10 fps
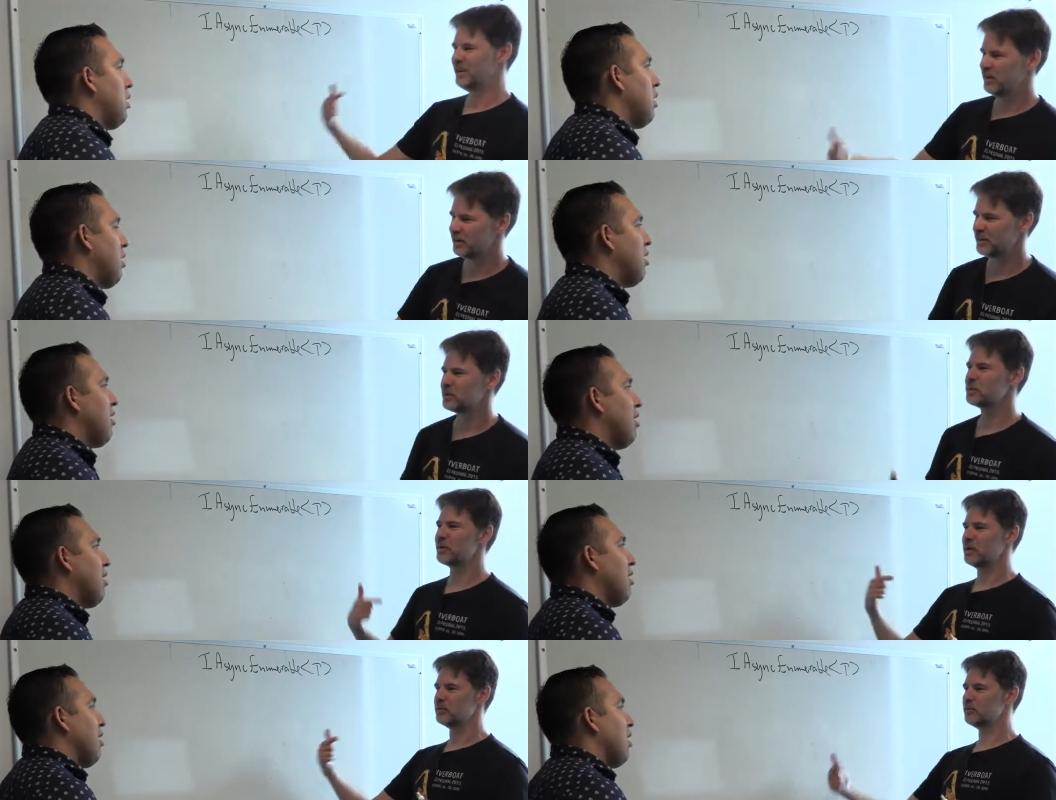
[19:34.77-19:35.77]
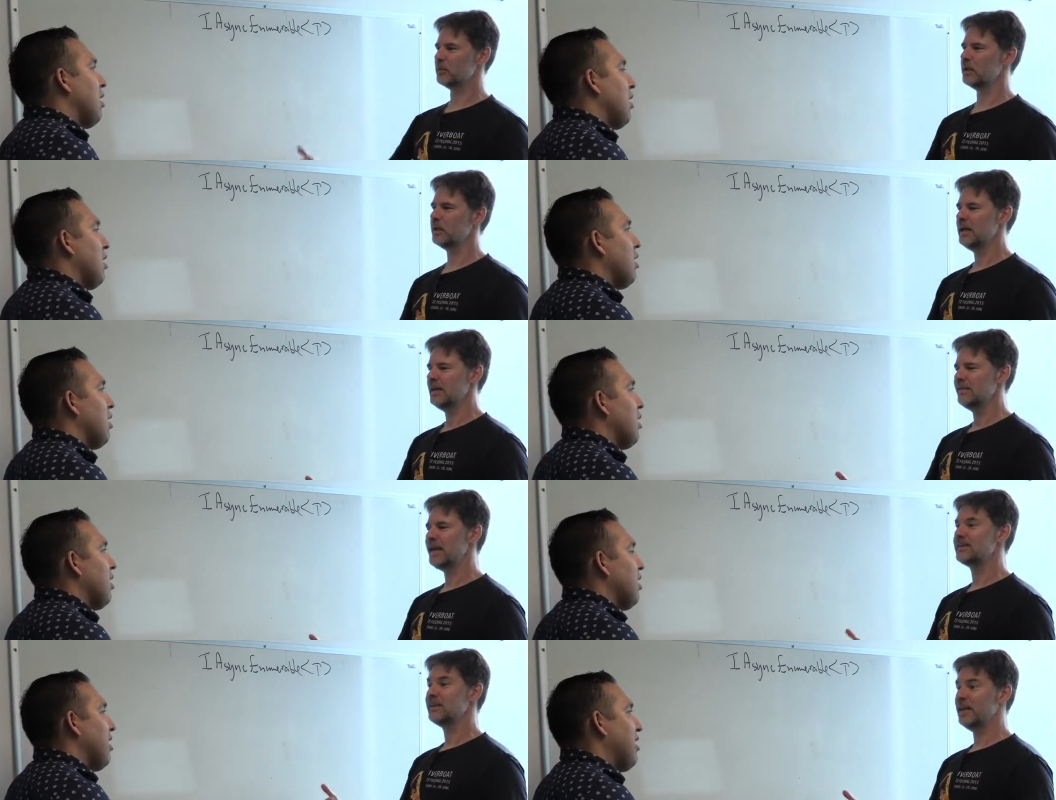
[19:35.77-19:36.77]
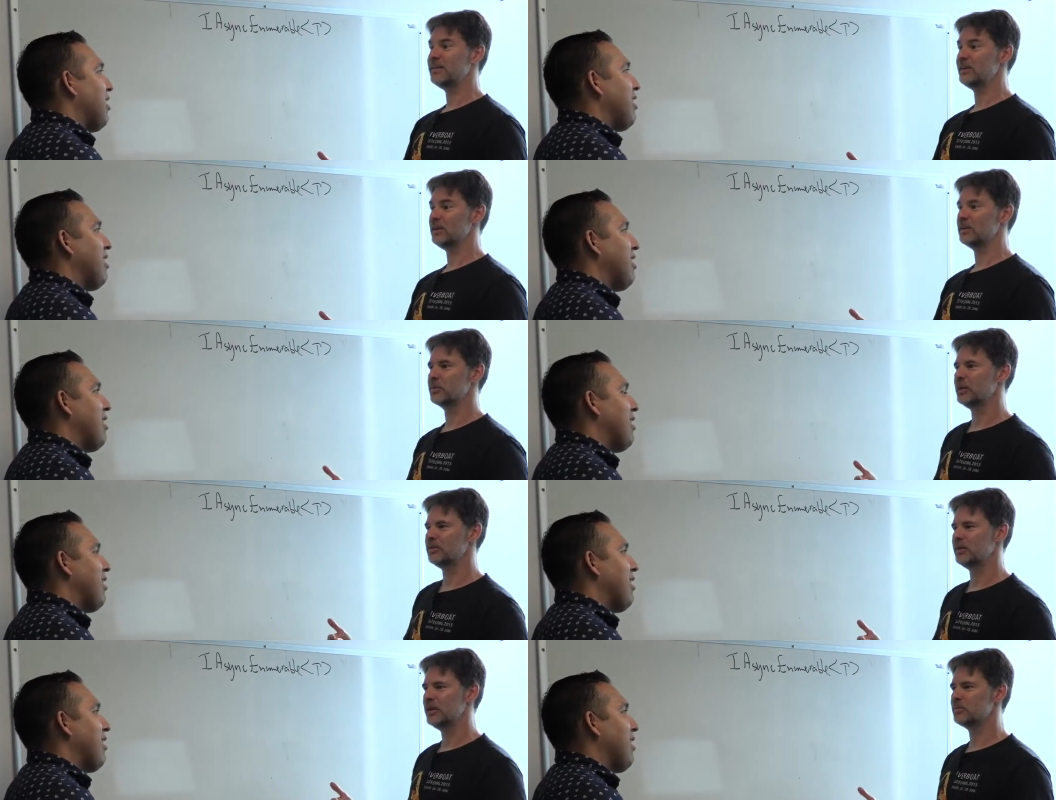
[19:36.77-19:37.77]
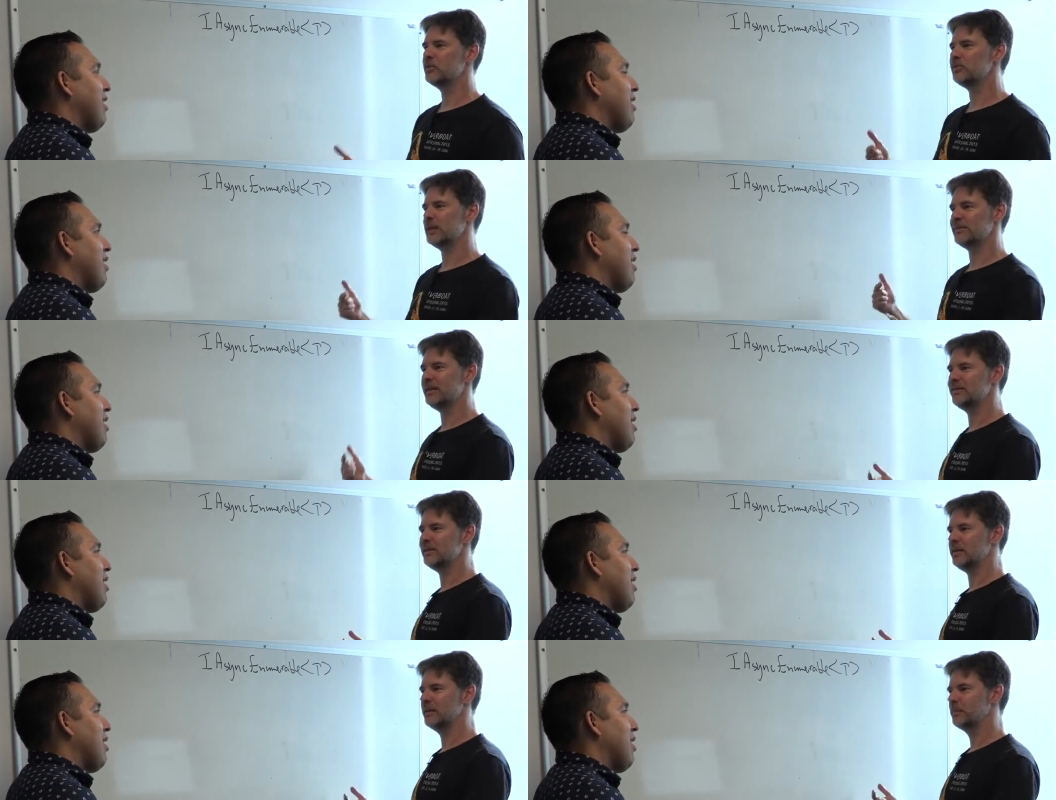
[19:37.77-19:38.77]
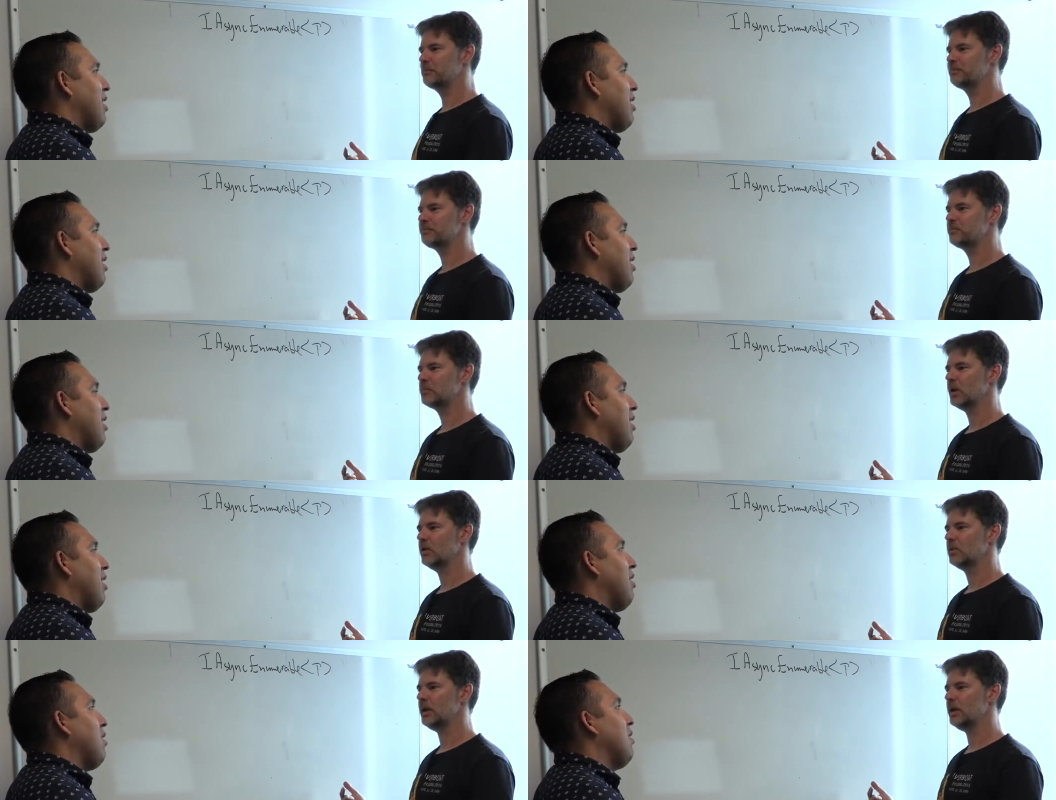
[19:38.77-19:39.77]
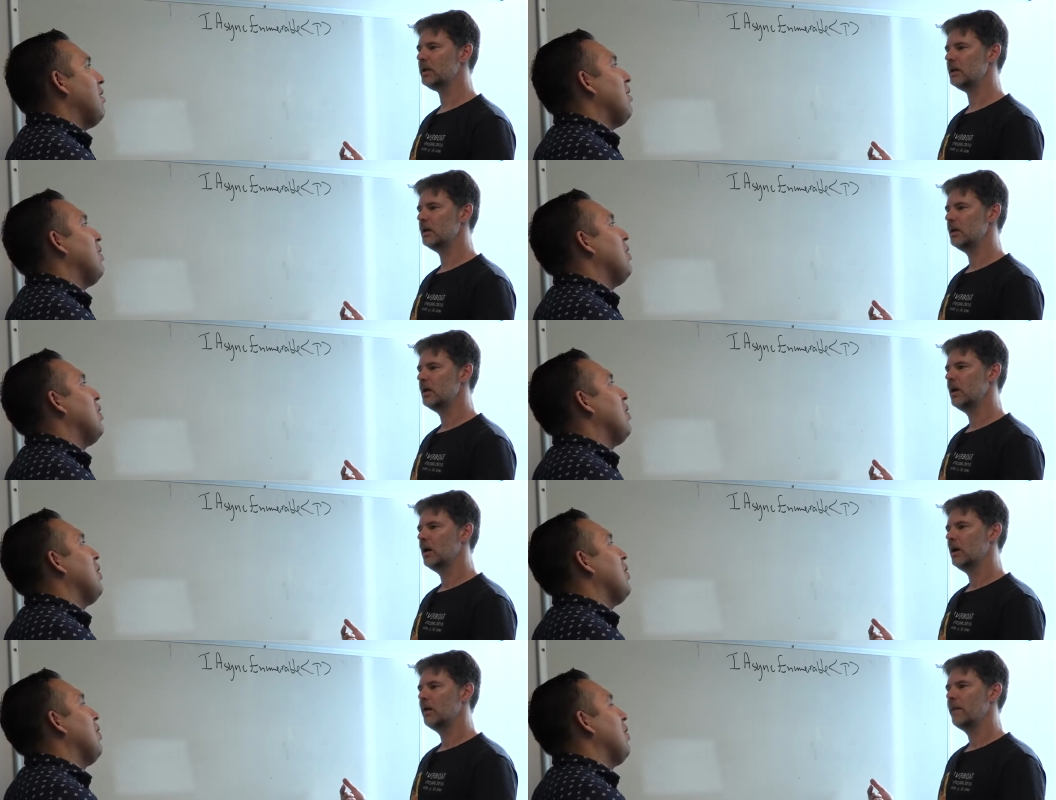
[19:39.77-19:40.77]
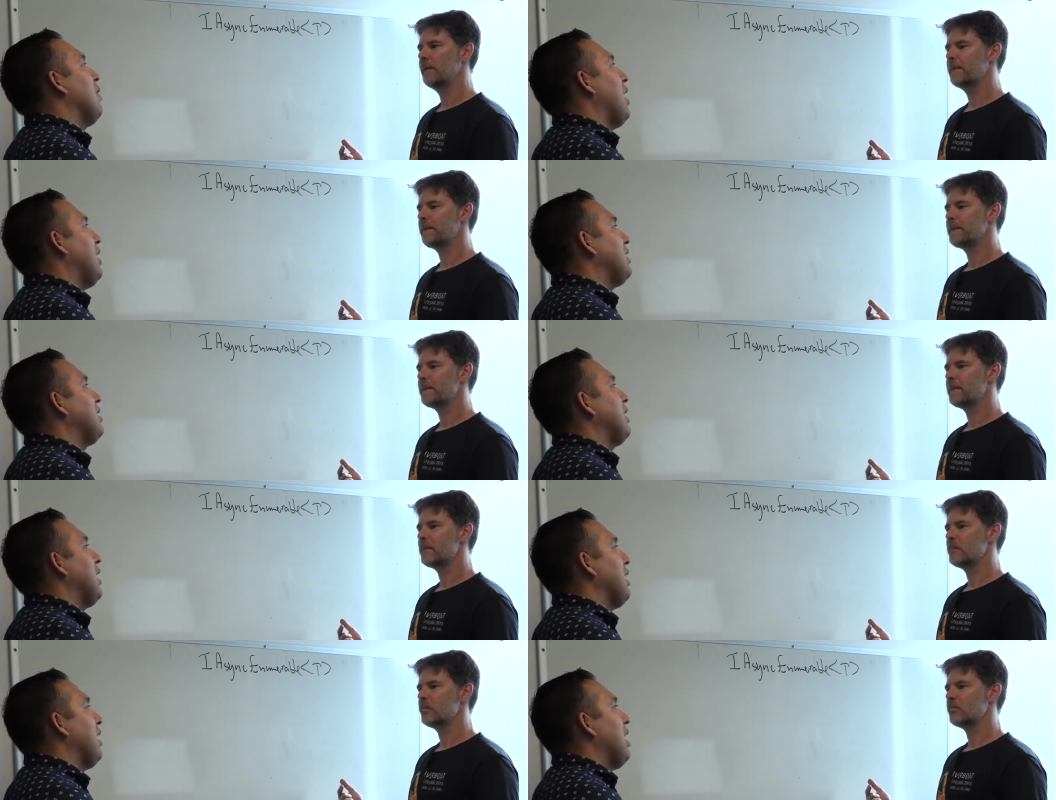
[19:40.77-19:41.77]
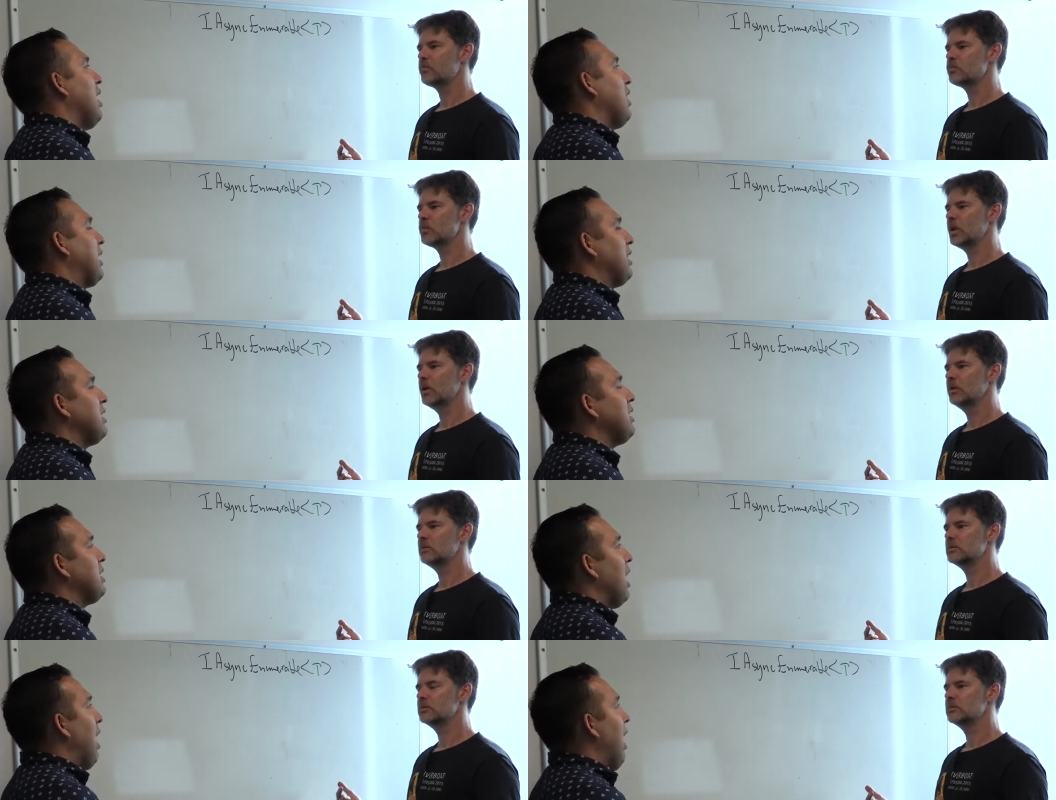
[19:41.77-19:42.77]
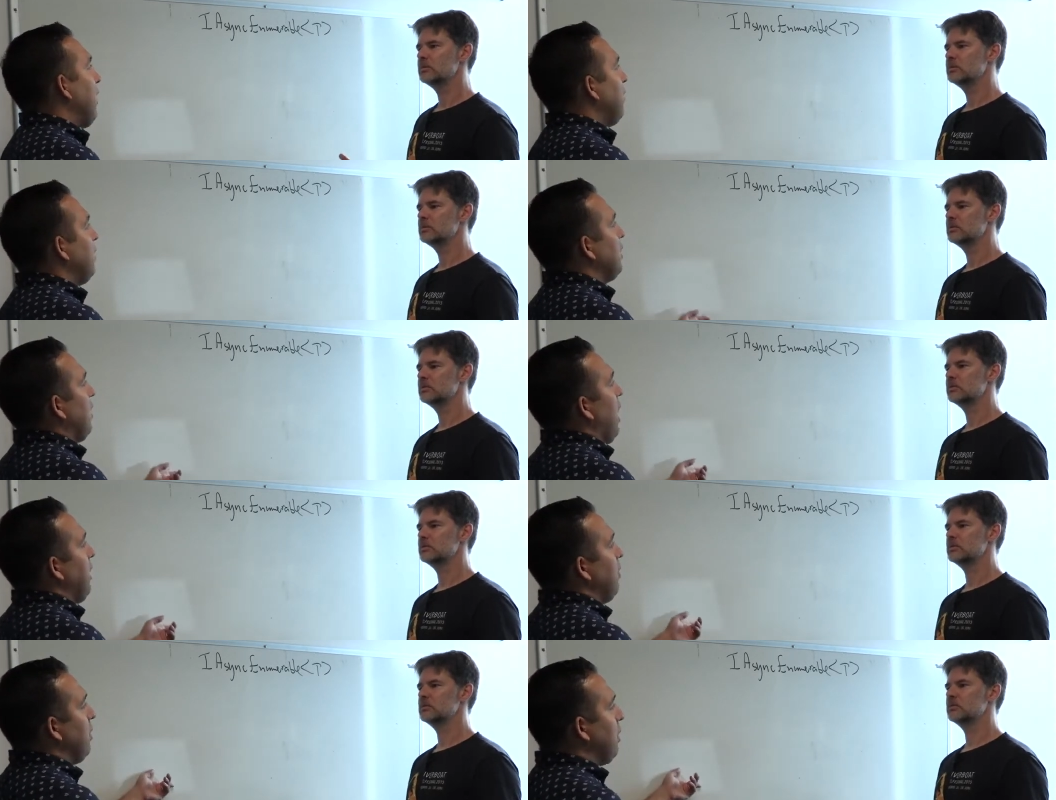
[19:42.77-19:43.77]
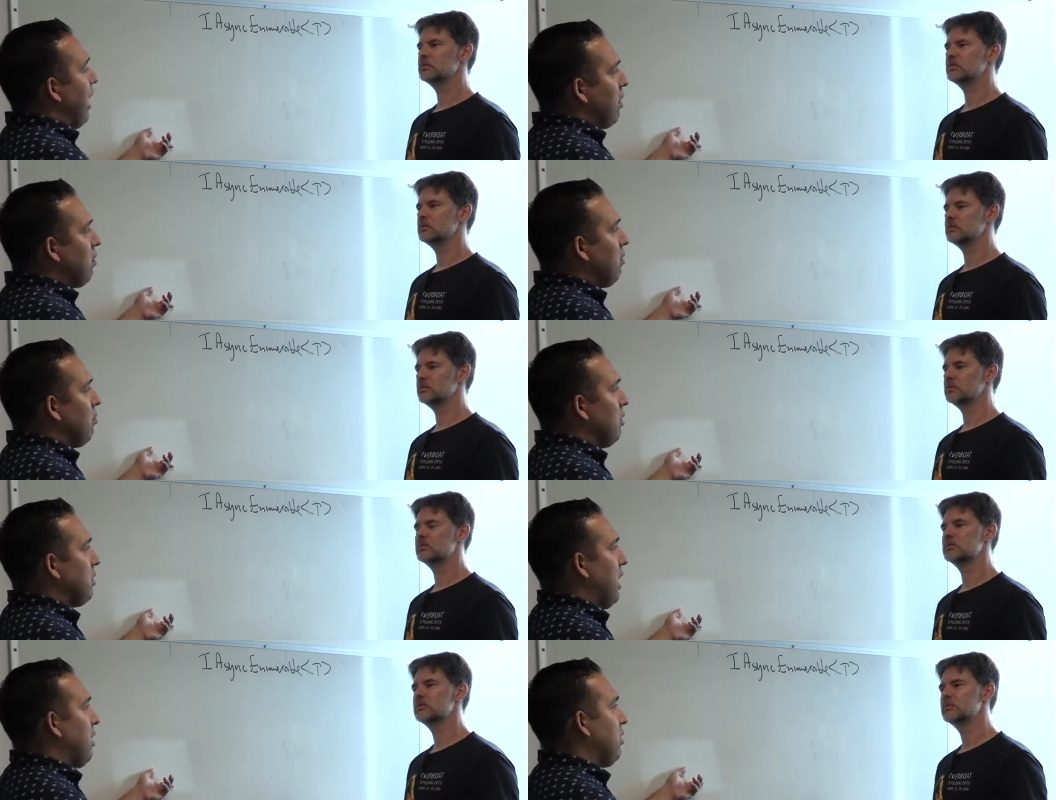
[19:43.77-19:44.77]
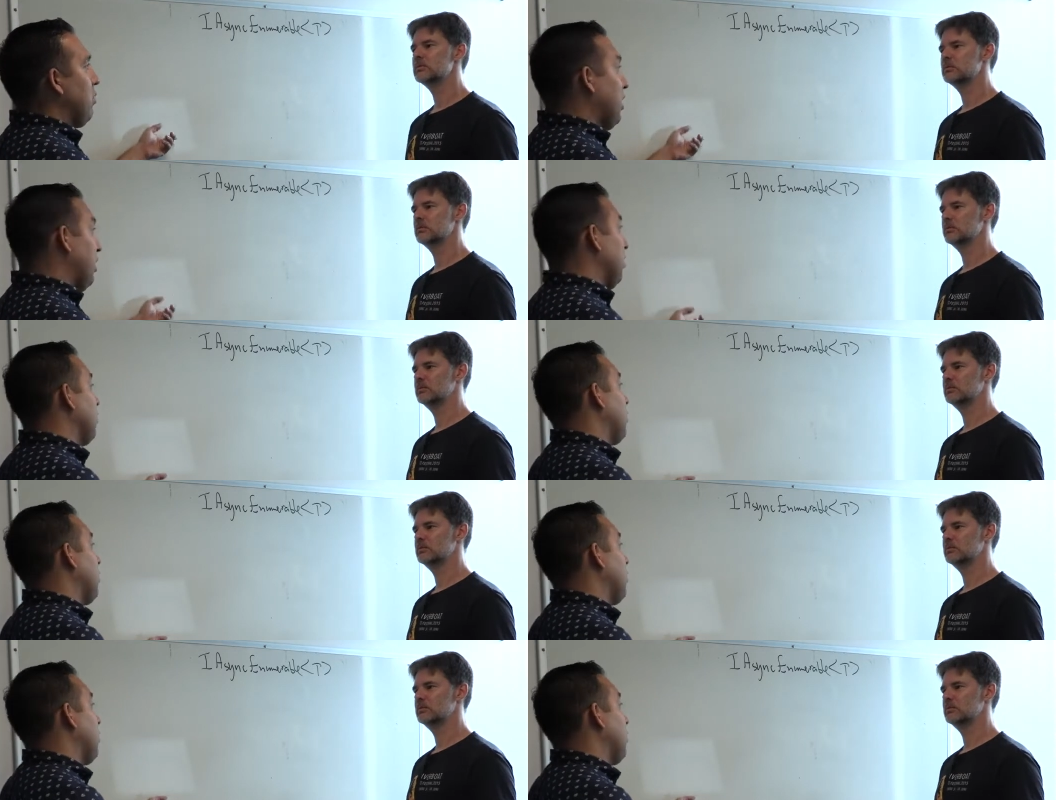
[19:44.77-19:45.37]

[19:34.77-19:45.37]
Speaker 1: on the enumerator for it, that's an async operation. That's move next async. Okay.
Speaker 2: Oh, I see. Like this is I do this I do an I enumerables and do yield